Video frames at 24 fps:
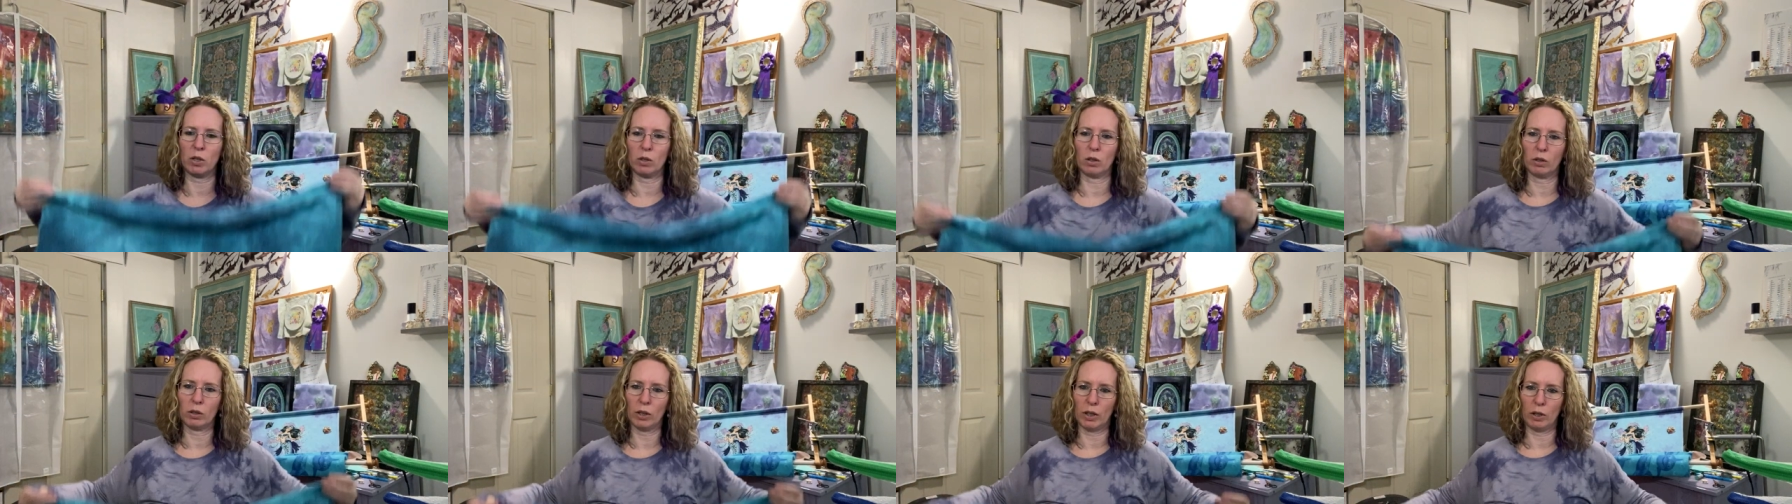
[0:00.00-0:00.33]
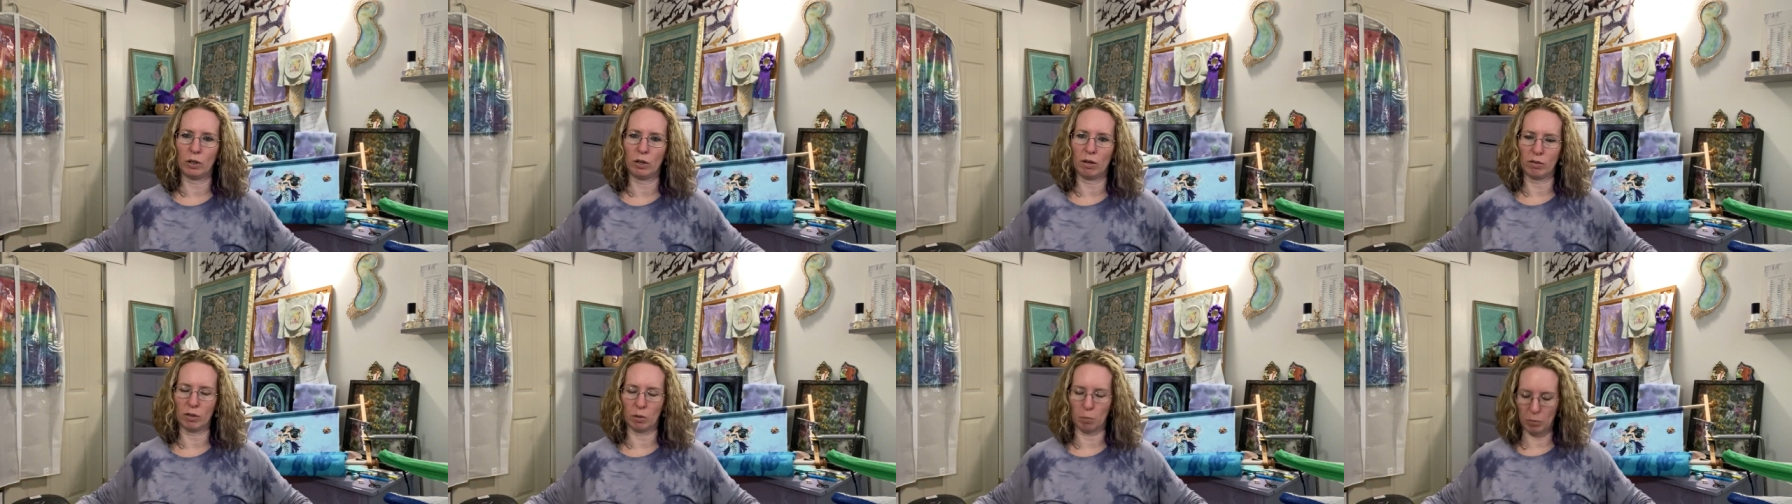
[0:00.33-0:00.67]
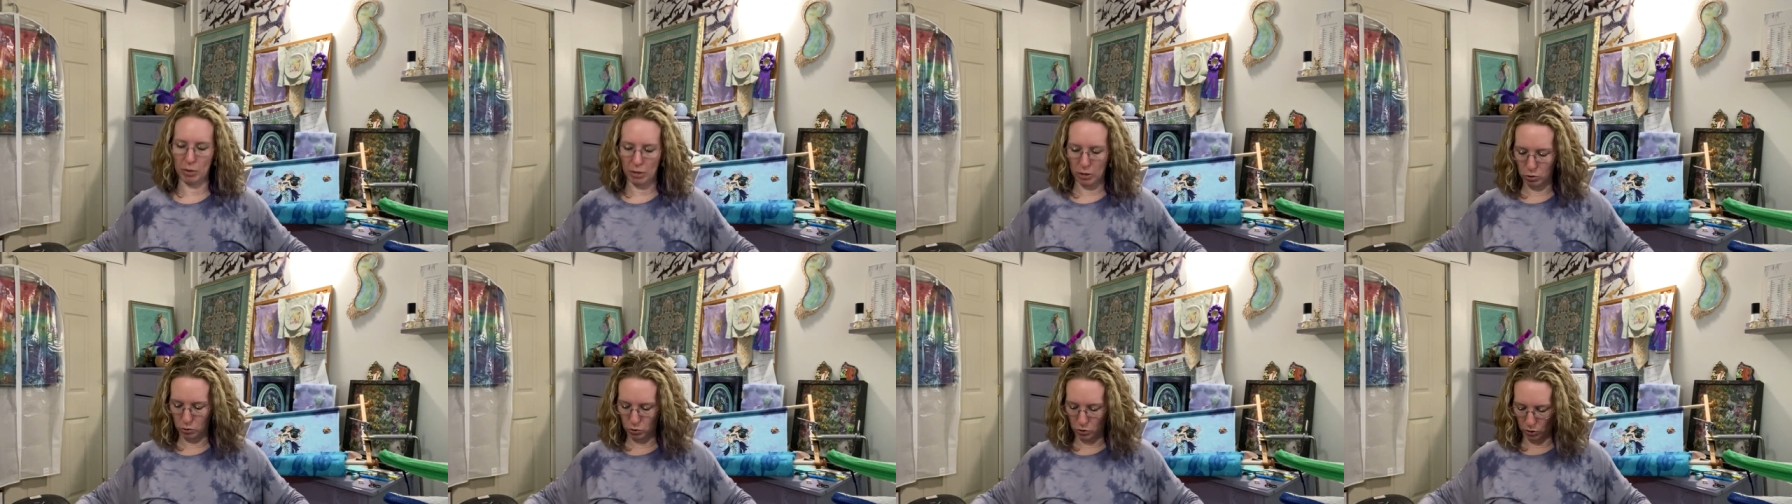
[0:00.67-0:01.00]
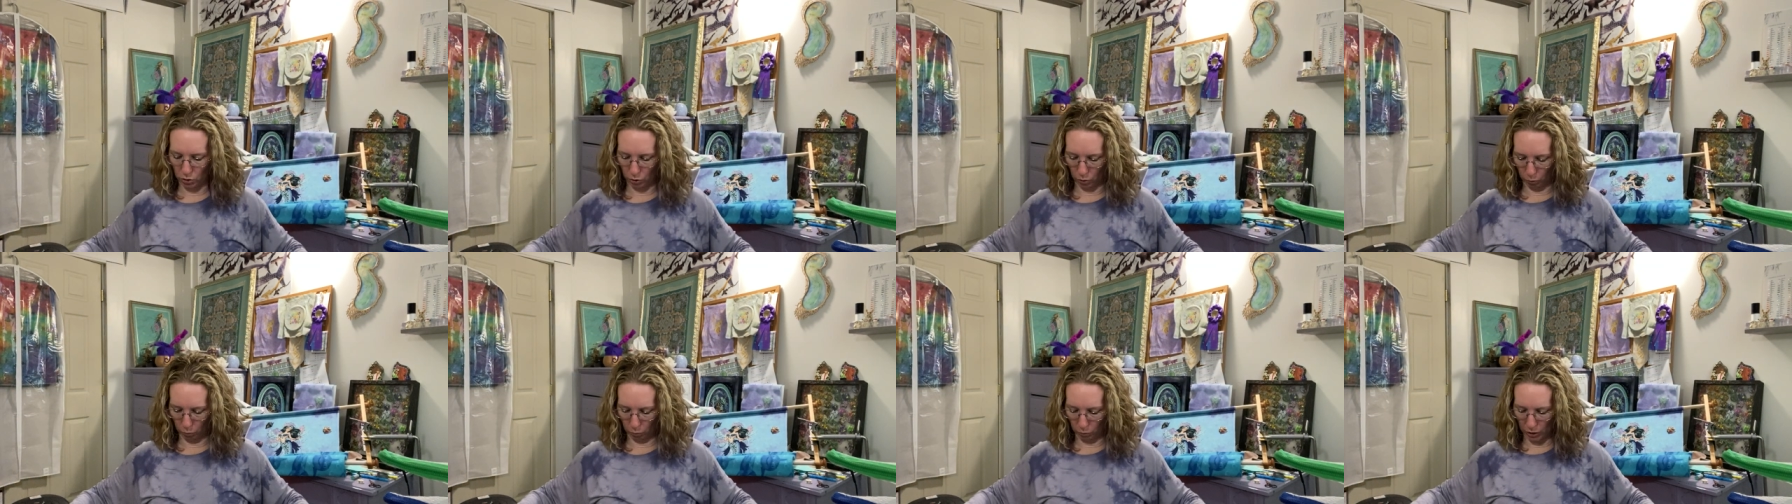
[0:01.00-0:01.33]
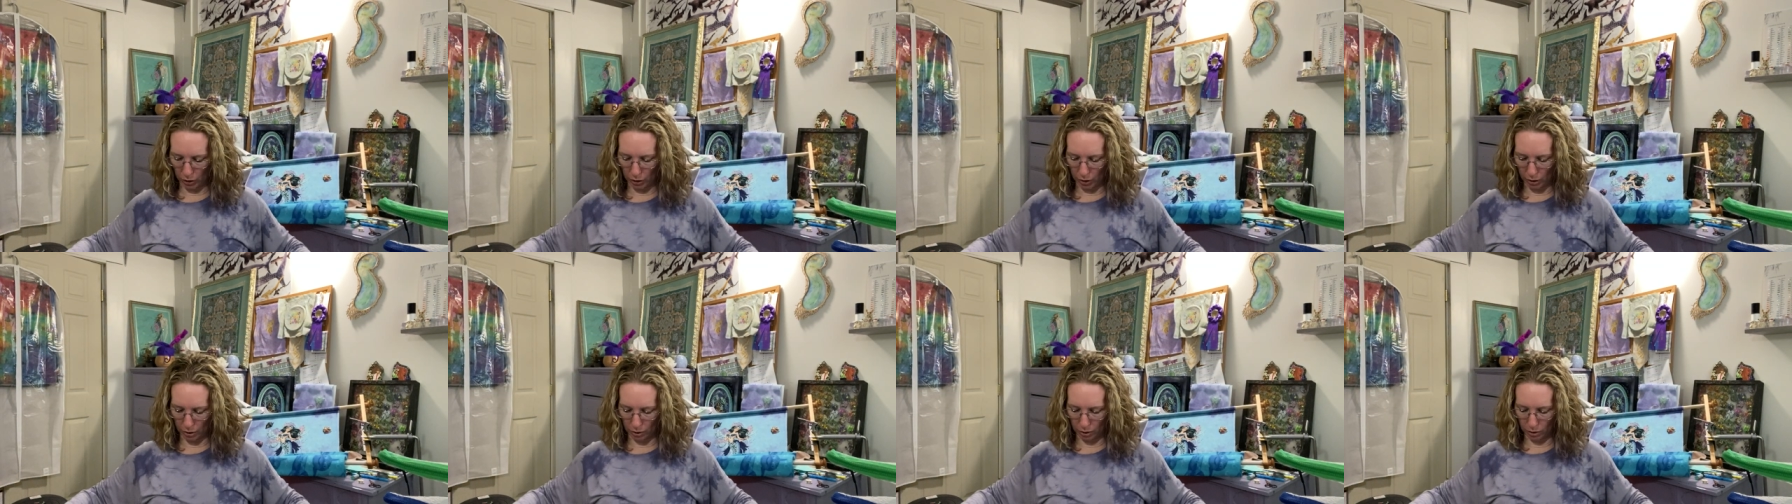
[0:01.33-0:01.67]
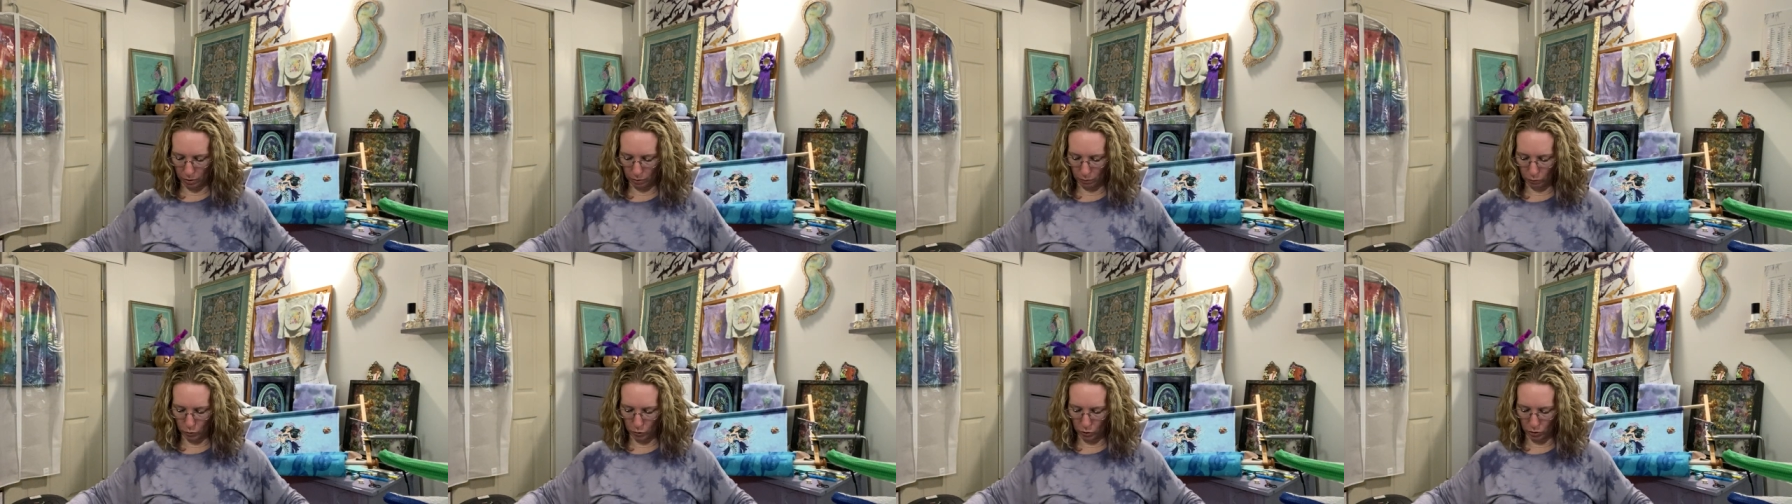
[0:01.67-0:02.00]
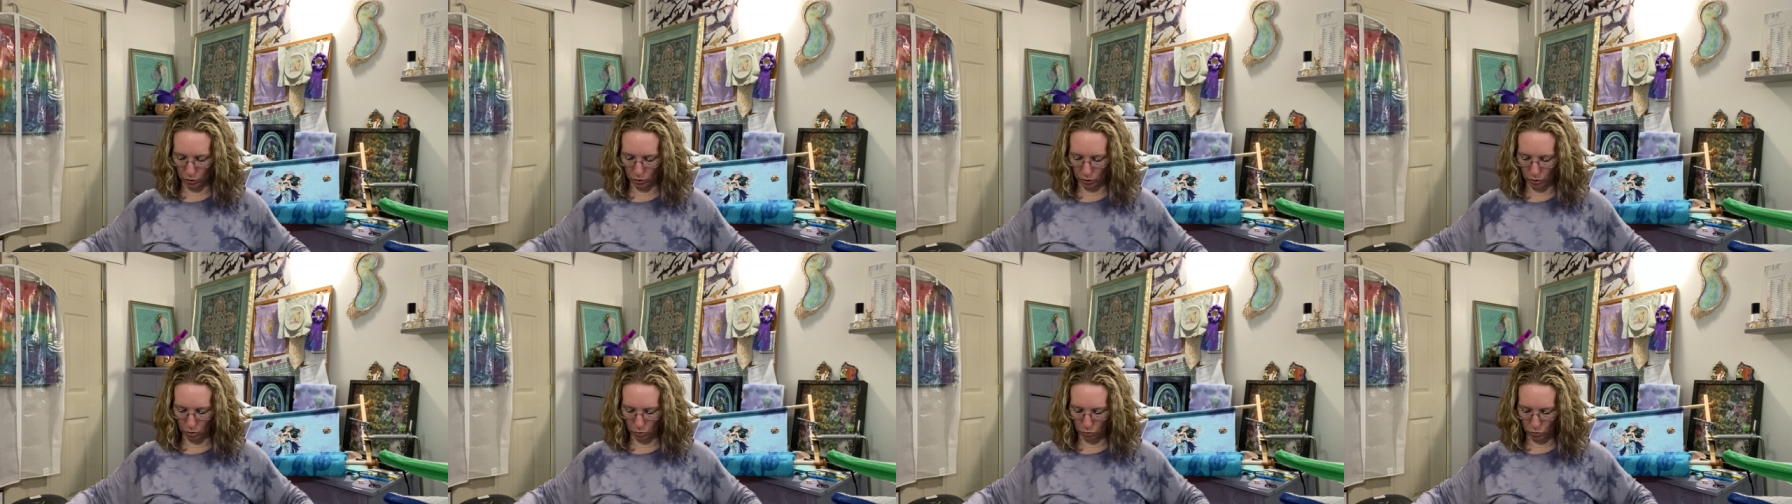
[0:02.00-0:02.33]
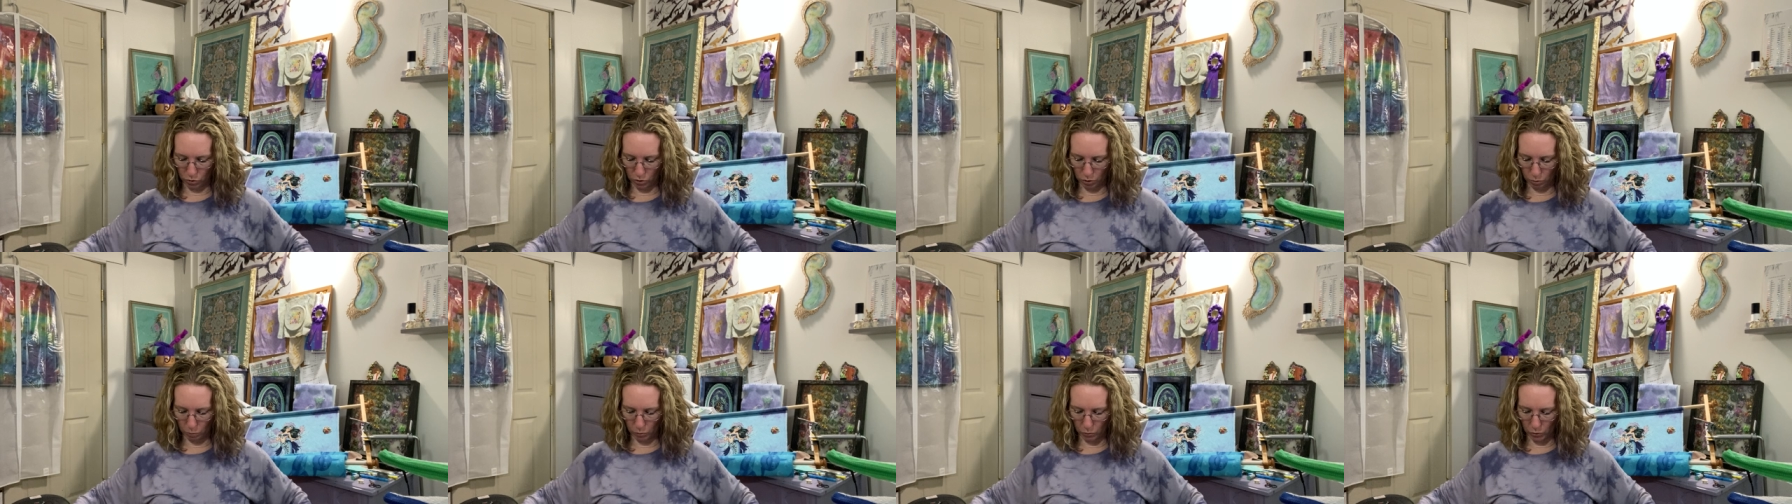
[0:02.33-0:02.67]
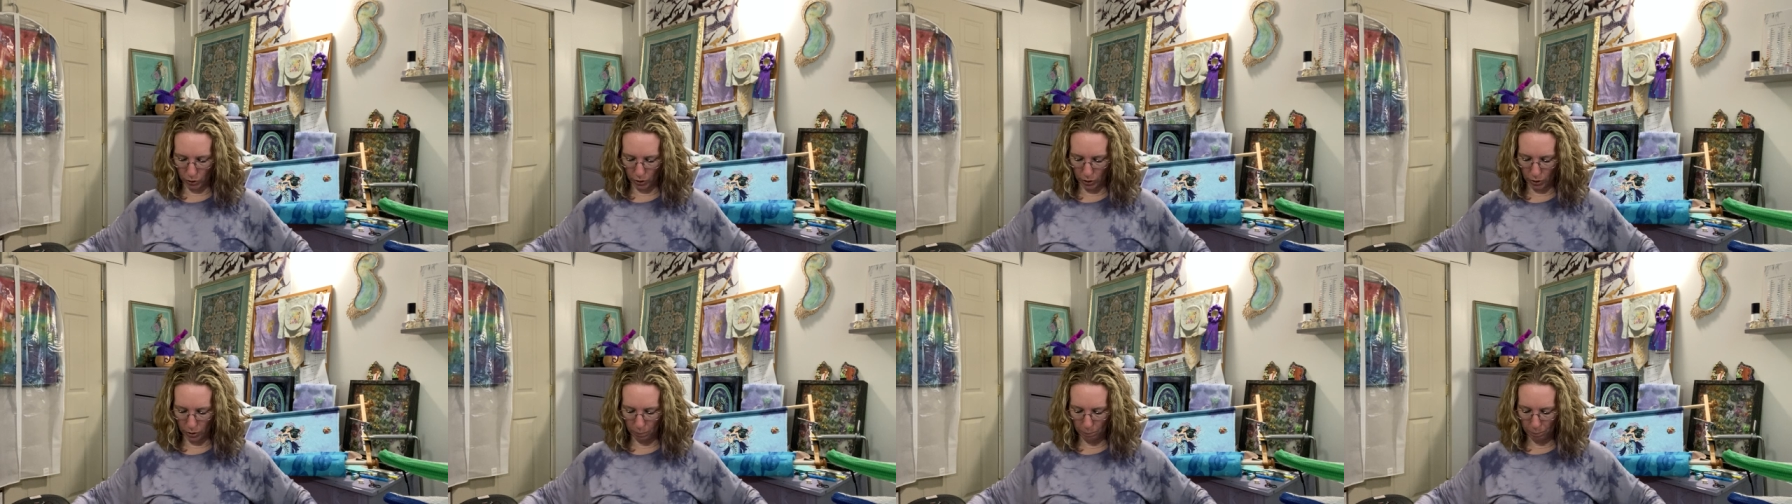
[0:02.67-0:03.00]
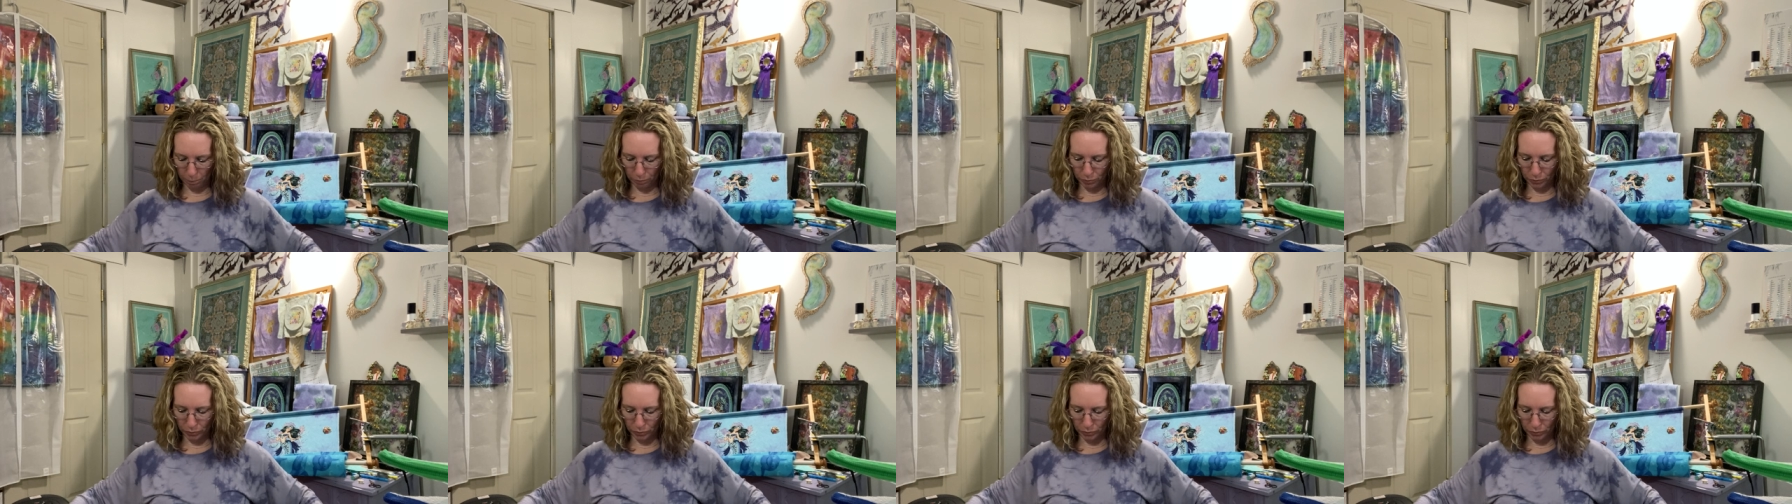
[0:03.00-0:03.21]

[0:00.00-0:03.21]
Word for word: it look like you have to pierce the thread for it to go somewhere.